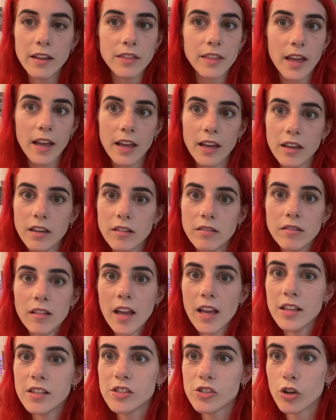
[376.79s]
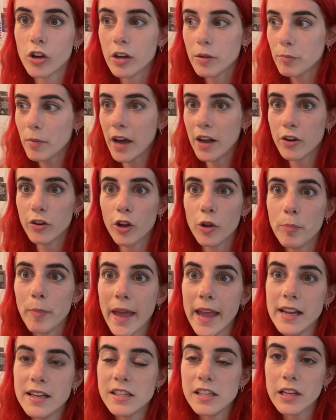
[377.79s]
They start, I don't know,
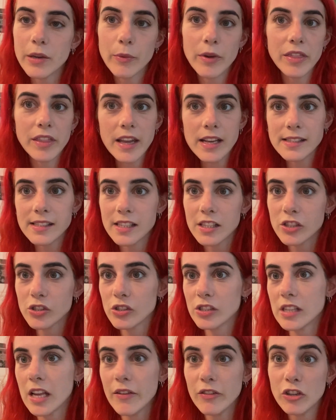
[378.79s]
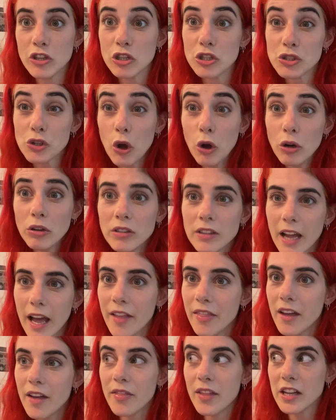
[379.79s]
painting when they're 6 or 7 years old,
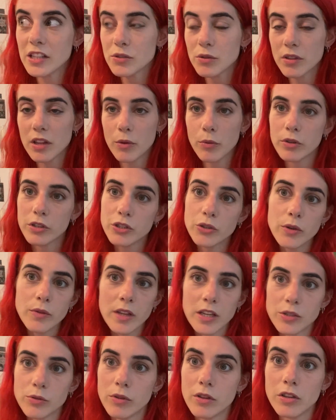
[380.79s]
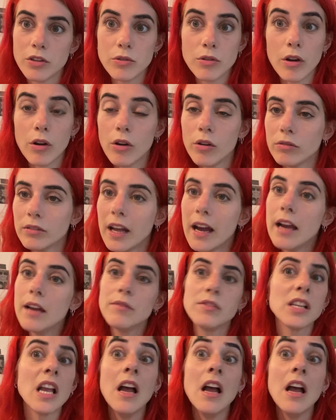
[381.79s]
and then that's what they want to do, and that's what they do their whole lives.